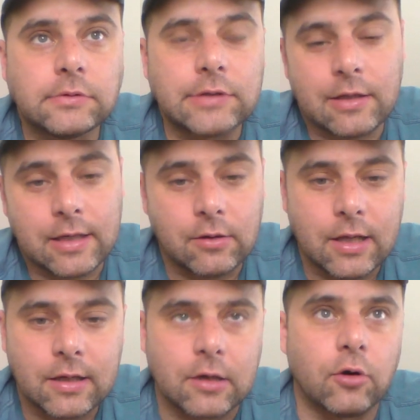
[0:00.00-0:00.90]
I like I
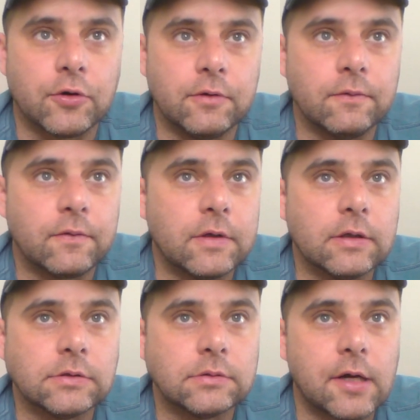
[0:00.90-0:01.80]
like cartoons
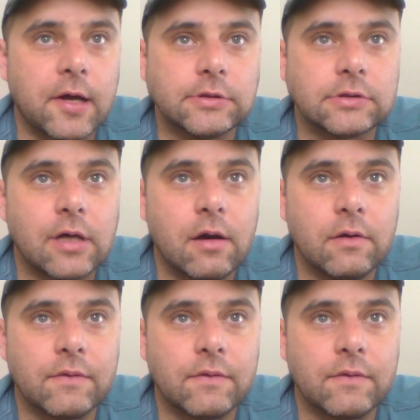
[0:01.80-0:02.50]
still. I guess I don't know.